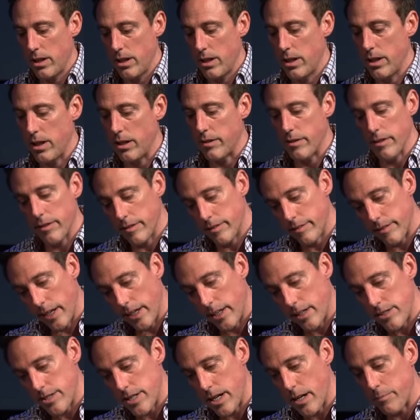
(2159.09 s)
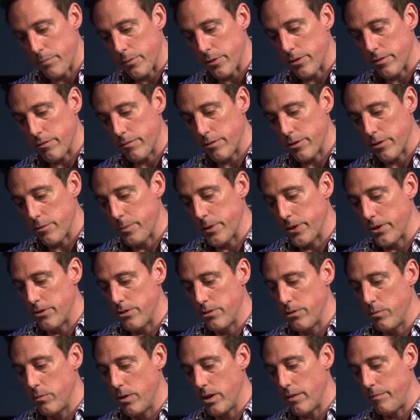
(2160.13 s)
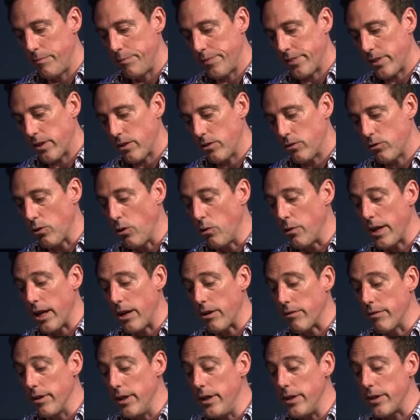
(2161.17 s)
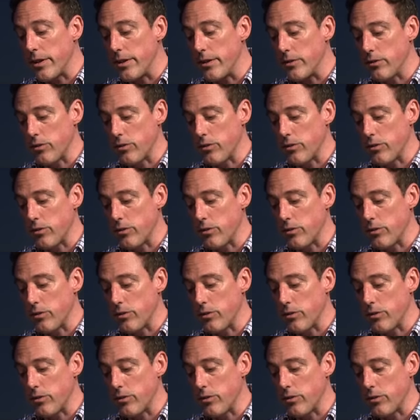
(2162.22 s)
Get to the second chapter, First Peter two one. So get rid.